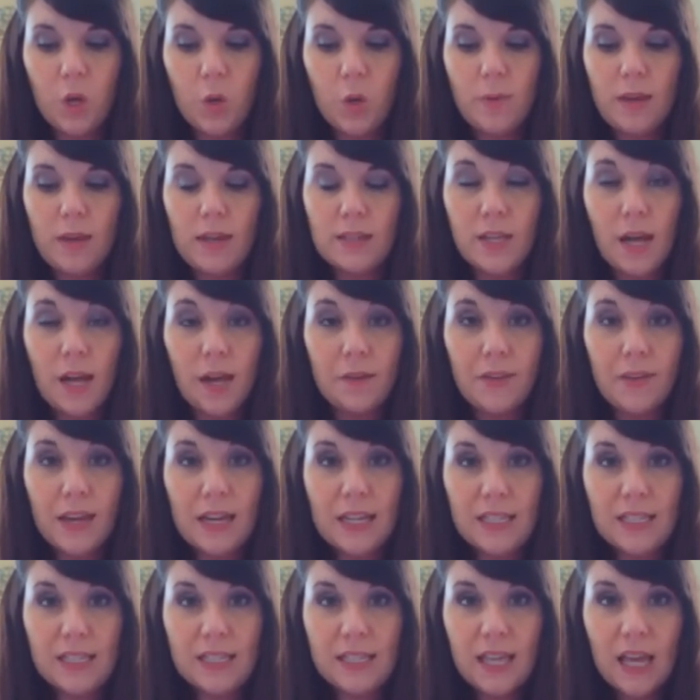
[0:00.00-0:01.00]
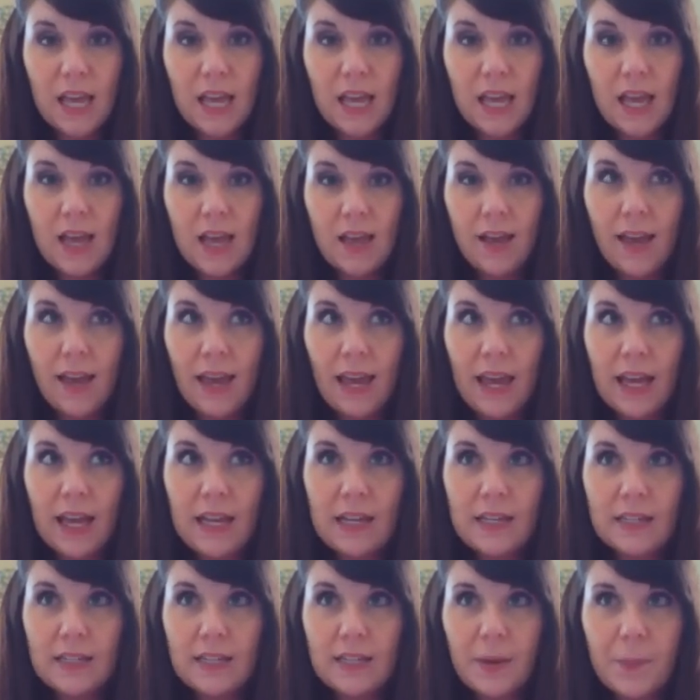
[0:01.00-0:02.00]
OB's office,
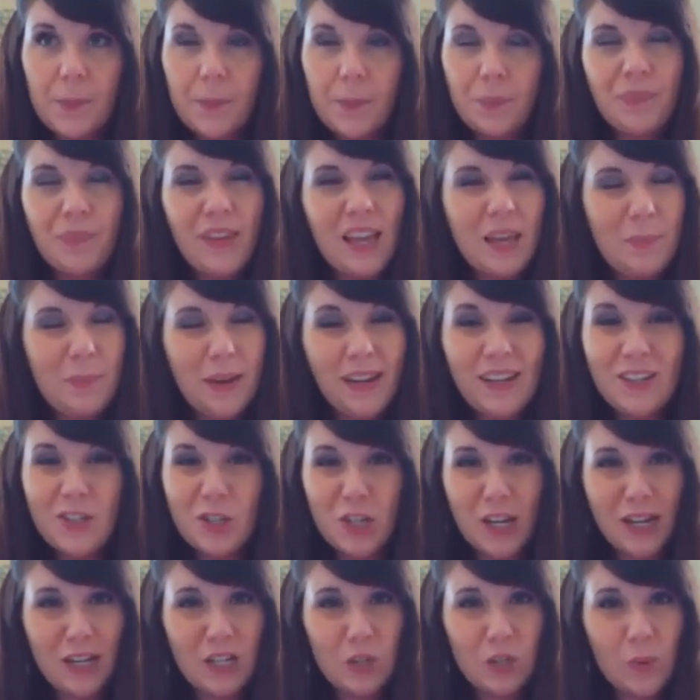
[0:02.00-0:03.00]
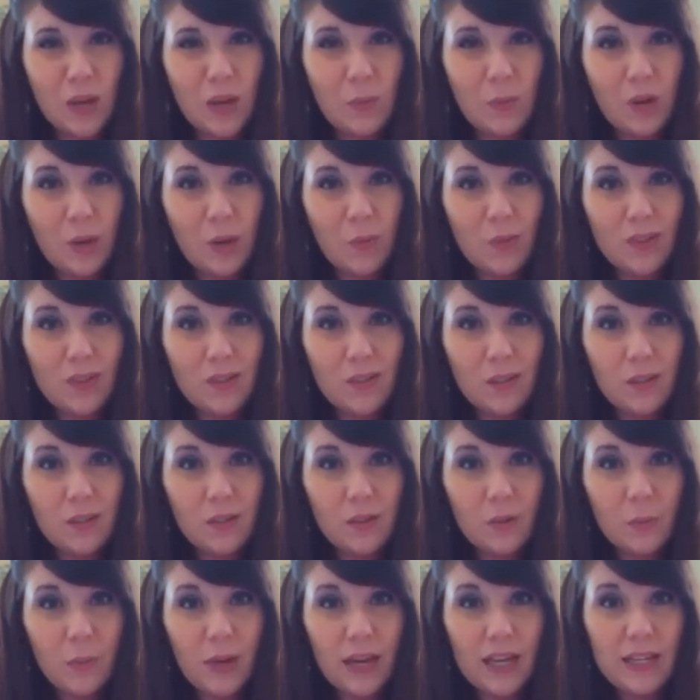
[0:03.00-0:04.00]
and I might change my appointments a
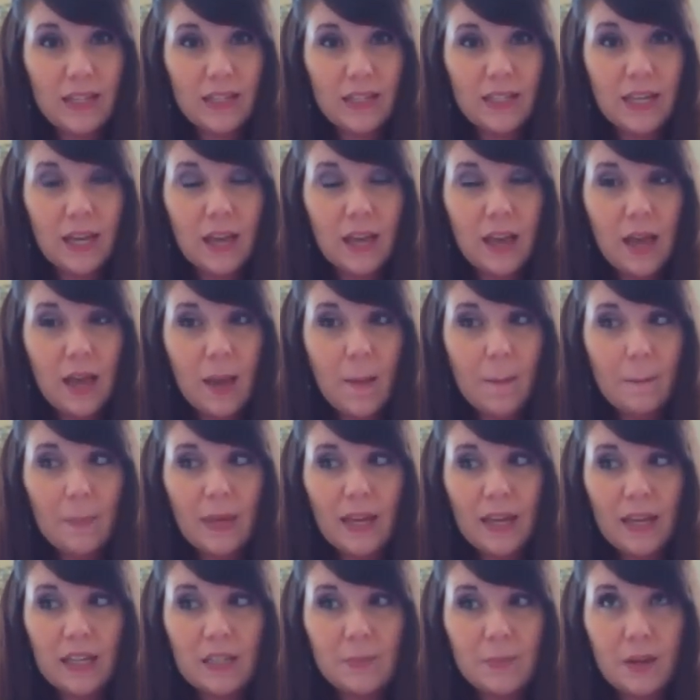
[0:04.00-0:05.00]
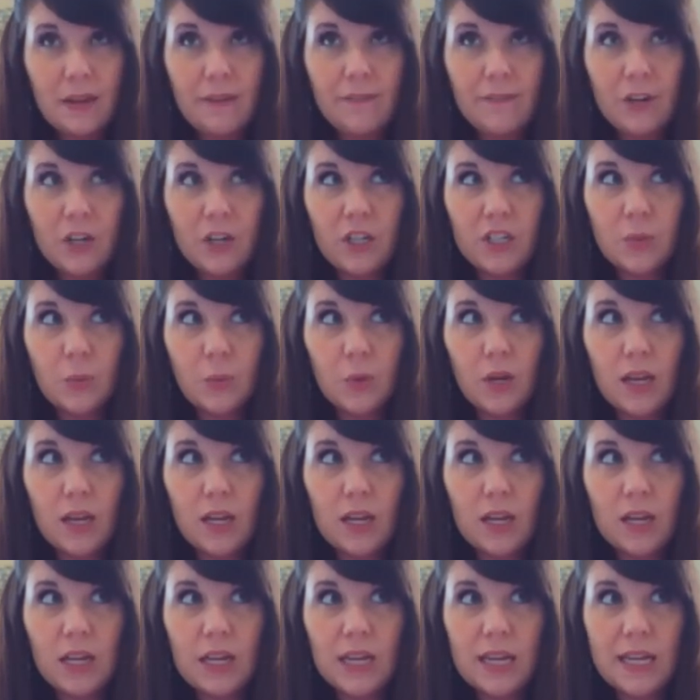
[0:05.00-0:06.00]
little bit because my first
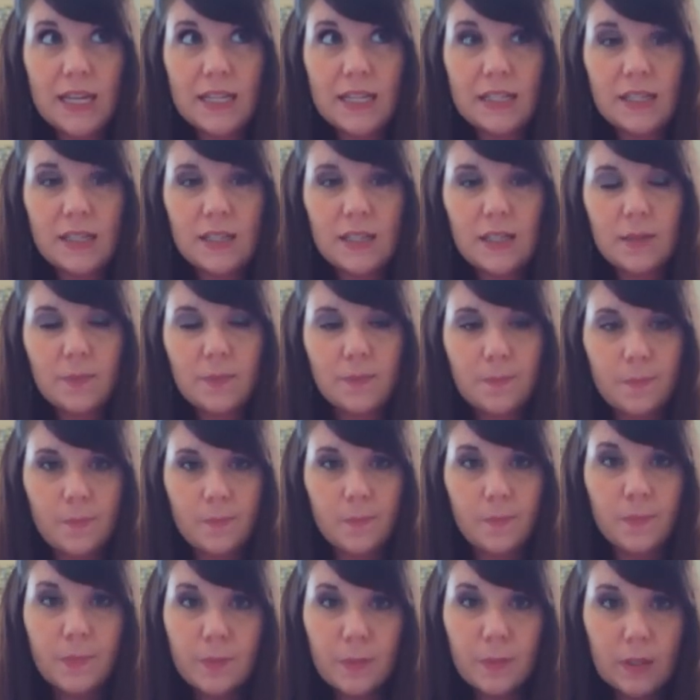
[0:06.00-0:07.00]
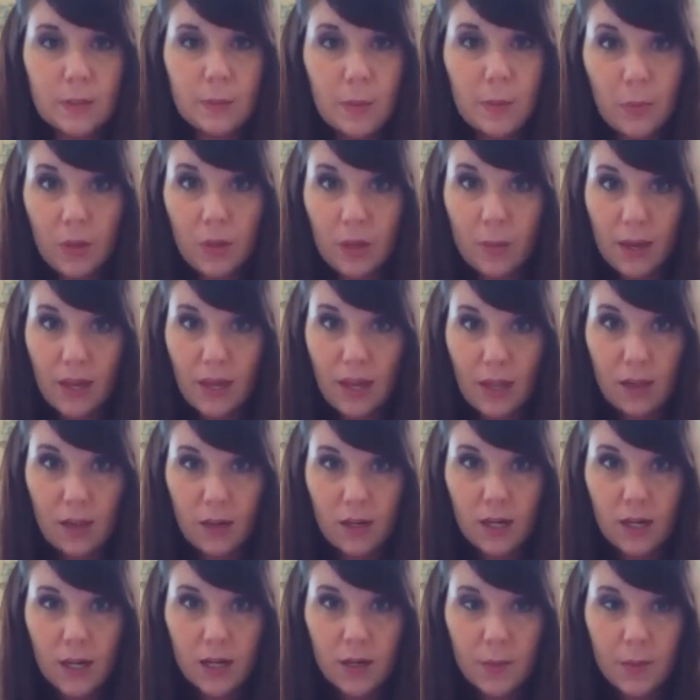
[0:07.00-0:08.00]
one is, pull up my calendar.